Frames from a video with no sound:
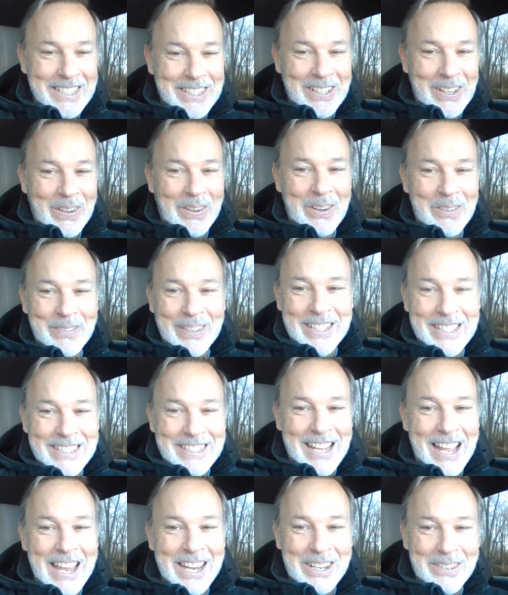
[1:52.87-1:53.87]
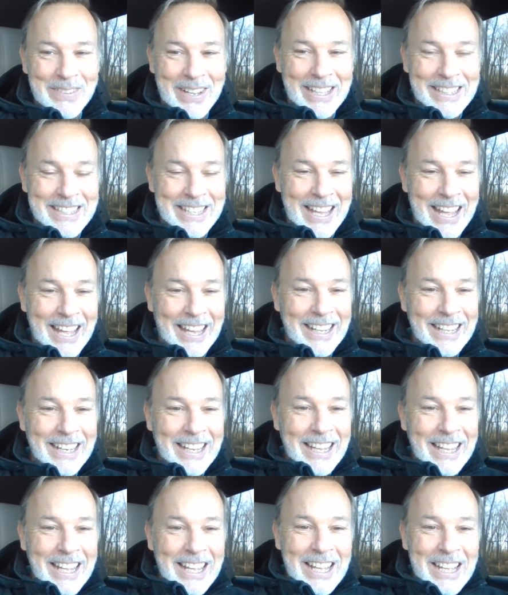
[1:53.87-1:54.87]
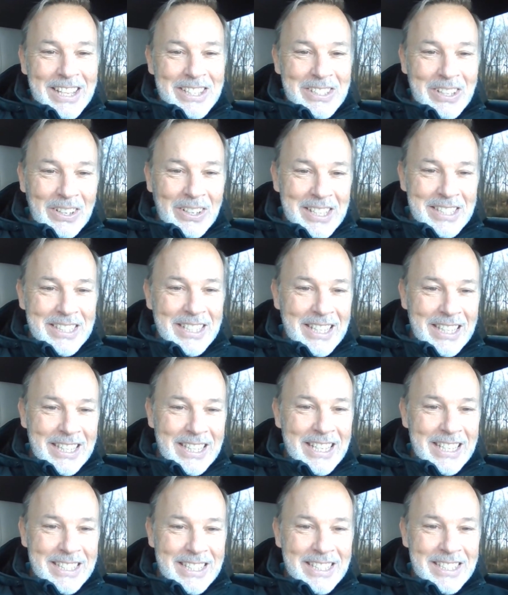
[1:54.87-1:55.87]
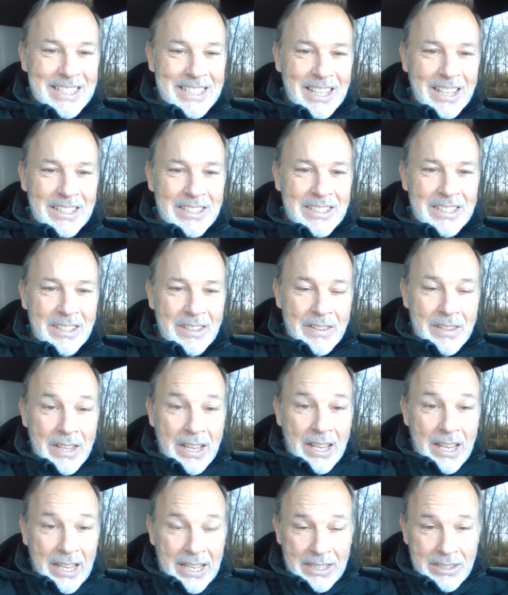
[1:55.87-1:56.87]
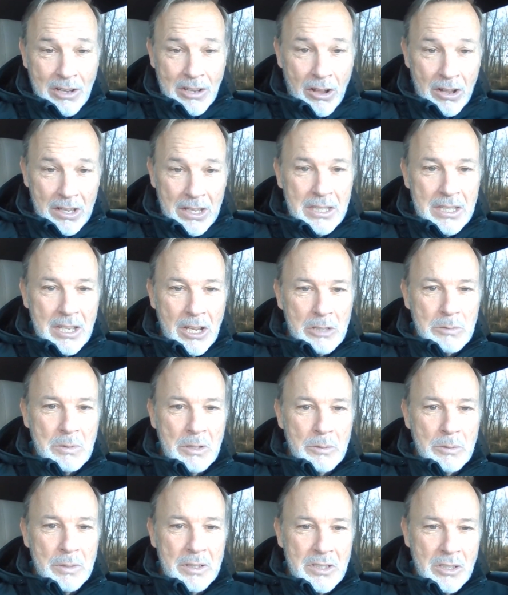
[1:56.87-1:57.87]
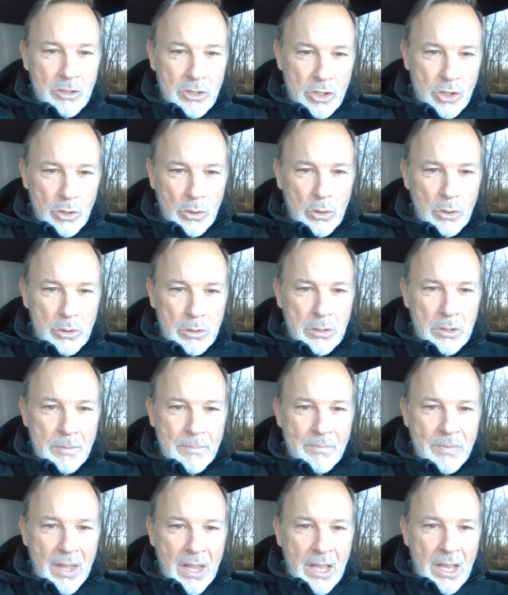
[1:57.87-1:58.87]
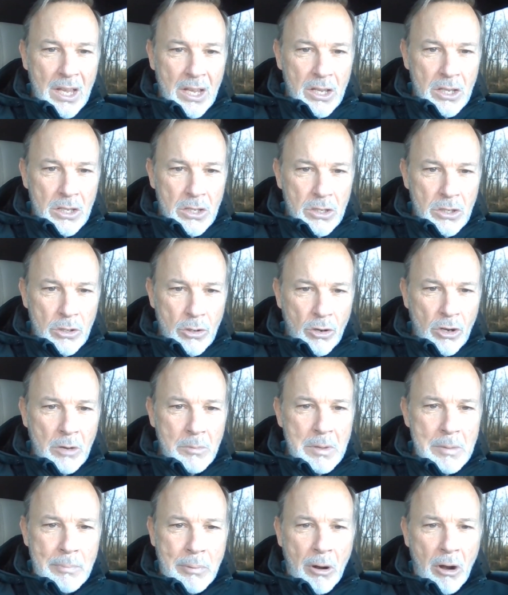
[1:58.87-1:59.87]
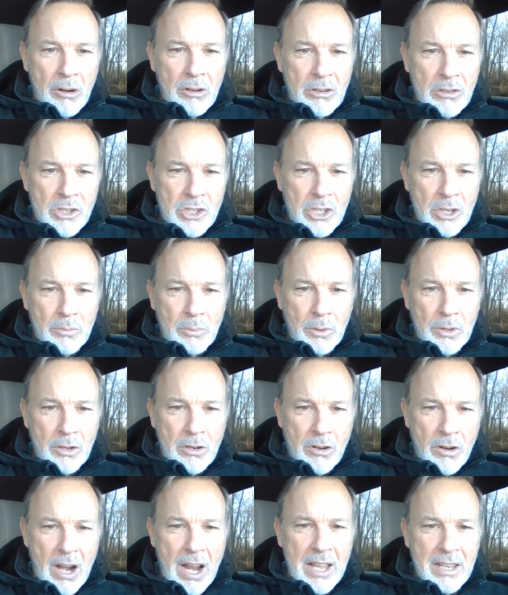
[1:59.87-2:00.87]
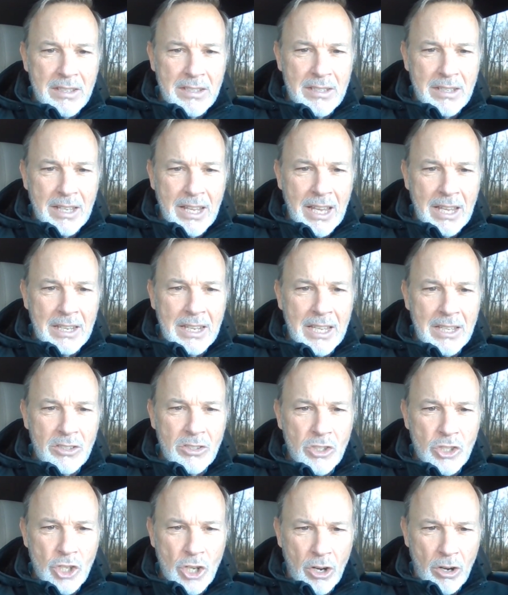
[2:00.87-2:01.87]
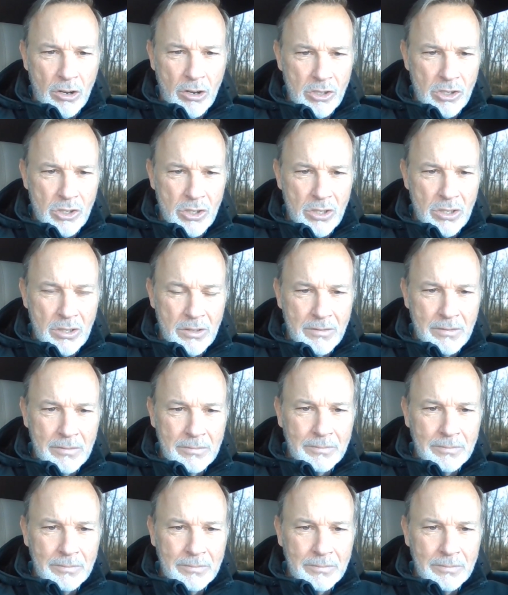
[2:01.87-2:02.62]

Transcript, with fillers: so I'm excited about that. So listen to this. It says, he, ta- he tells me a little bit, it says, Jules, you're going to be partnership with Christ and his church.